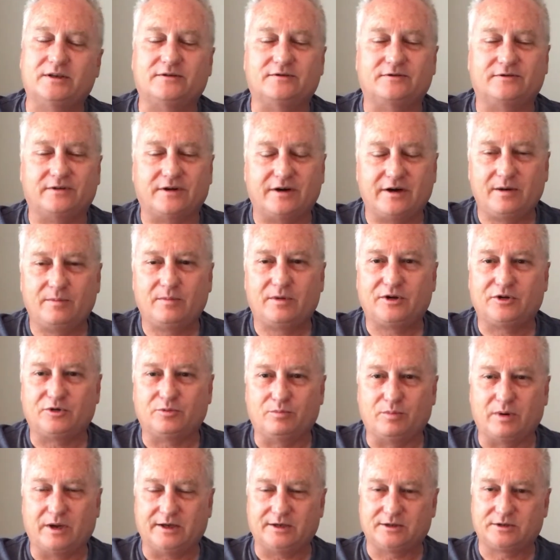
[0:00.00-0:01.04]
is very
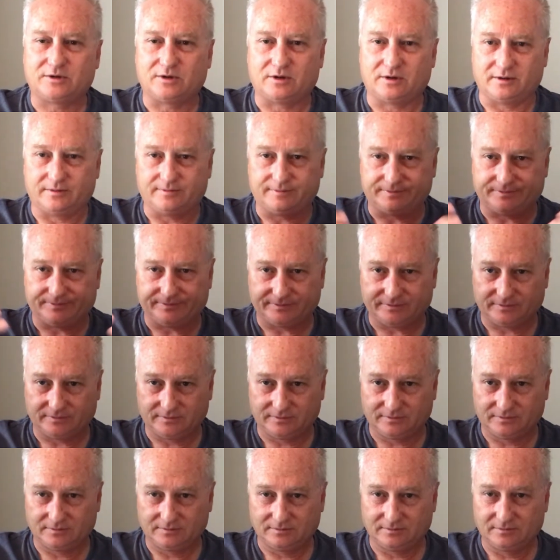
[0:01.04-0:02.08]
much based on
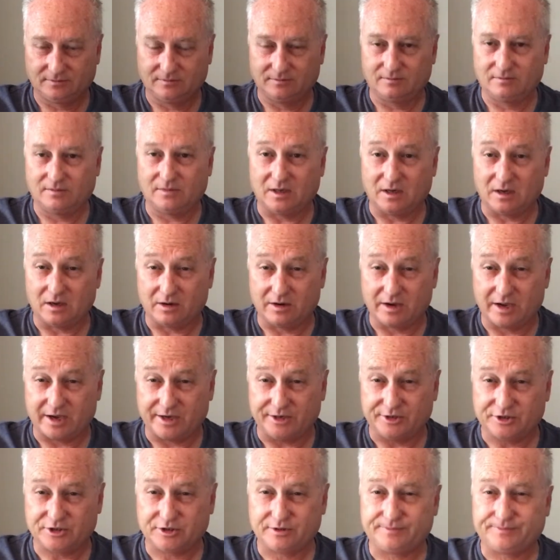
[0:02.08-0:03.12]
the
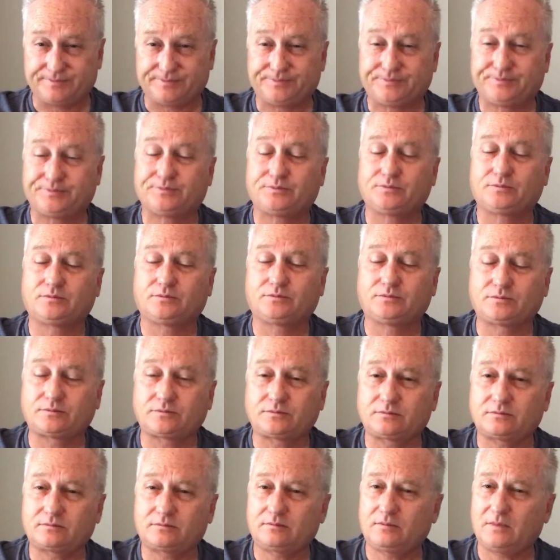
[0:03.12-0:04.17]
location.
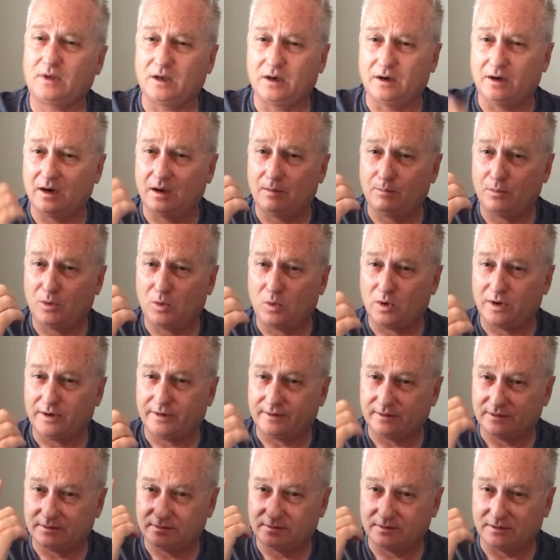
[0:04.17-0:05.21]
Number
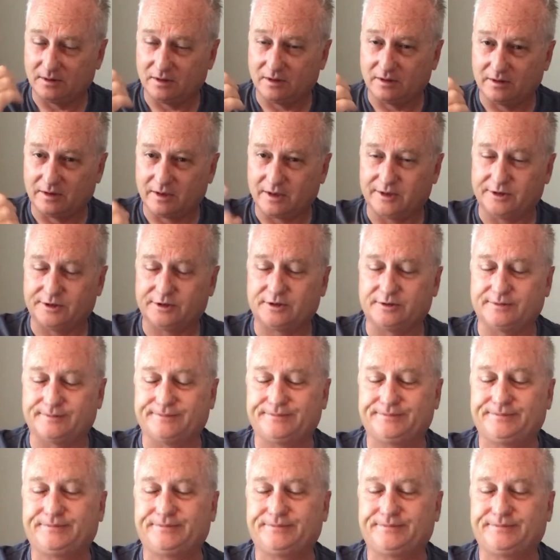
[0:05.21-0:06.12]
one, the location.